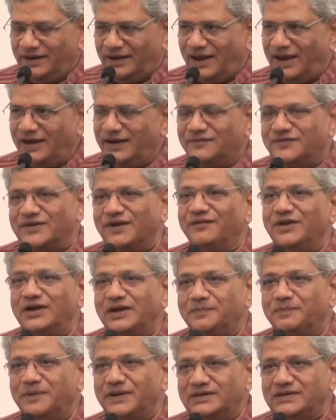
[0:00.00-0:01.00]
And if
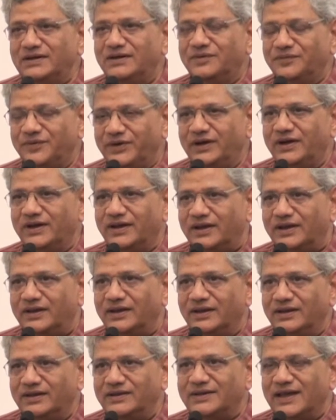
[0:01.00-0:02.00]
70% of
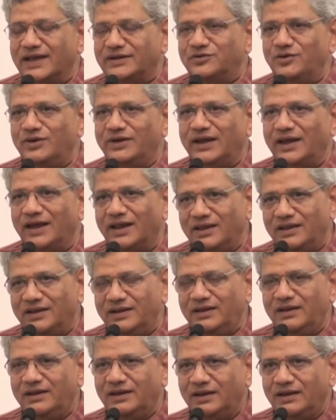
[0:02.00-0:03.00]
India is actually
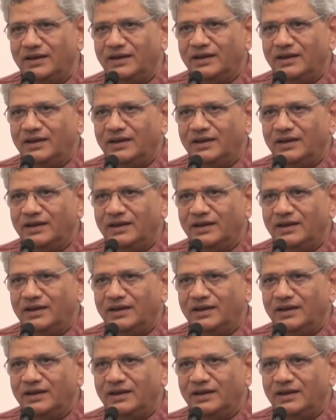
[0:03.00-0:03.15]
healthy,